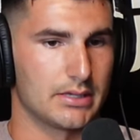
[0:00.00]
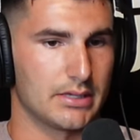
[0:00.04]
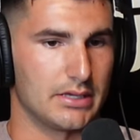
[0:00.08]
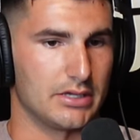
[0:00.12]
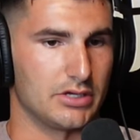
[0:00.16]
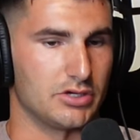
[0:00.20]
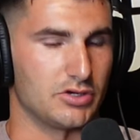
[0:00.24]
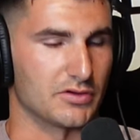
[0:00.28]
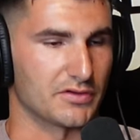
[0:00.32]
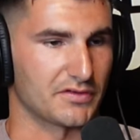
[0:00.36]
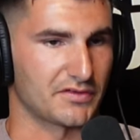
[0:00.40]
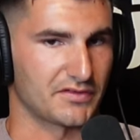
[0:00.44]

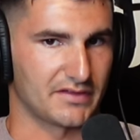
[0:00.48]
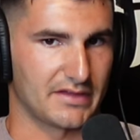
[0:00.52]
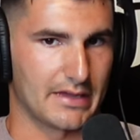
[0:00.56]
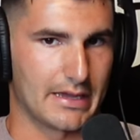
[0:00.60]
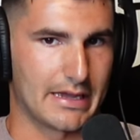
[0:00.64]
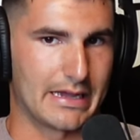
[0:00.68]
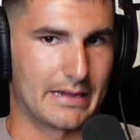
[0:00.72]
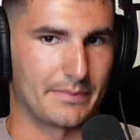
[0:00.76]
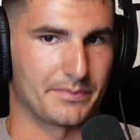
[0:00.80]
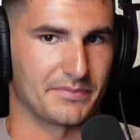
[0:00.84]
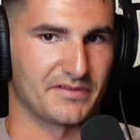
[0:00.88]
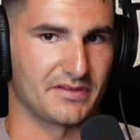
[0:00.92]
in your
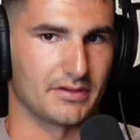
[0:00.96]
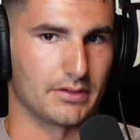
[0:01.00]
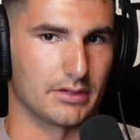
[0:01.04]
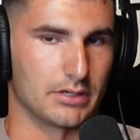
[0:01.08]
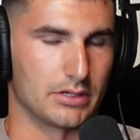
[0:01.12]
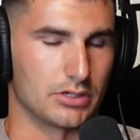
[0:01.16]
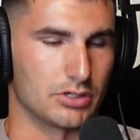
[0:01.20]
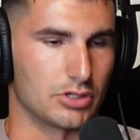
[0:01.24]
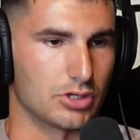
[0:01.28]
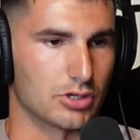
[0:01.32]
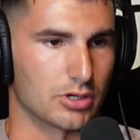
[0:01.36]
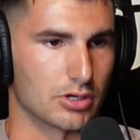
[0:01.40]
scaps and
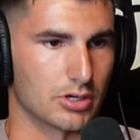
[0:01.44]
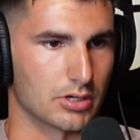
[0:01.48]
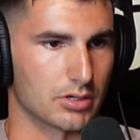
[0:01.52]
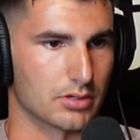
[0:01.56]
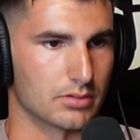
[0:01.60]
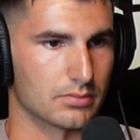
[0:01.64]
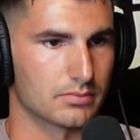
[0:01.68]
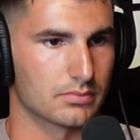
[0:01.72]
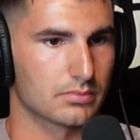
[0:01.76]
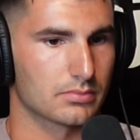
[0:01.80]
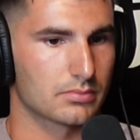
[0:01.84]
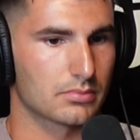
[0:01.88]
in
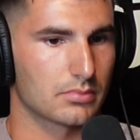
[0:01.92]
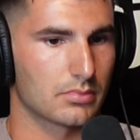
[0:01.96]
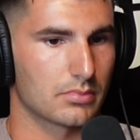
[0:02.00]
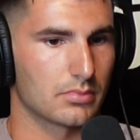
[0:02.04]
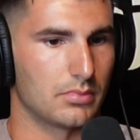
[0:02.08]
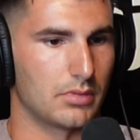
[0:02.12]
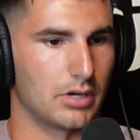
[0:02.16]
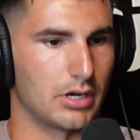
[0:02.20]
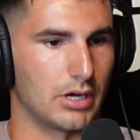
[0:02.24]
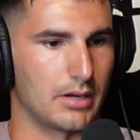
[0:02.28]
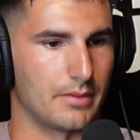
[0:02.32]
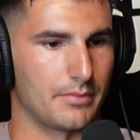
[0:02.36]
your
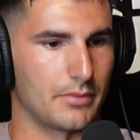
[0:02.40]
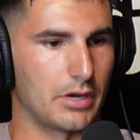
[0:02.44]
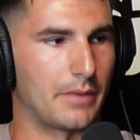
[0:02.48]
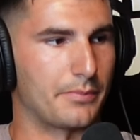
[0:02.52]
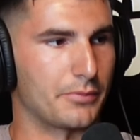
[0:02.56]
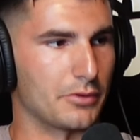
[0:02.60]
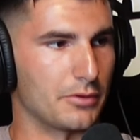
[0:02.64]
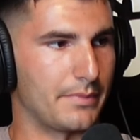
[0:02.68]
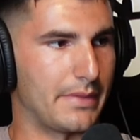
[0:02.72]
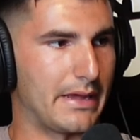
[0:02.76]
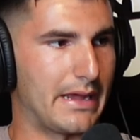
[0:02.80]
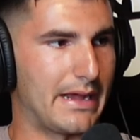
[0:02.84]

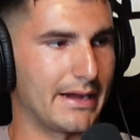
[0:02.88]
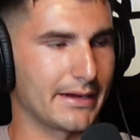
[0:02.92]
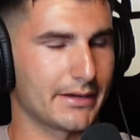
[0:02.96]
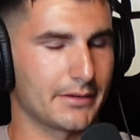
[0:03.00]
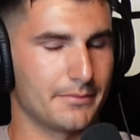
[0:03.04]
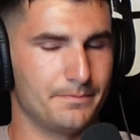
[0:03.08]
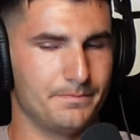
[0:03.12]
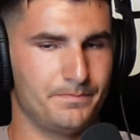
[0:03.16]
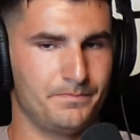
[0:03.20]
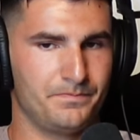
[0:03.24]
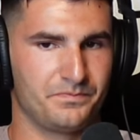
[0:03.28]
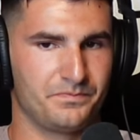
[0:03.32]
upper back.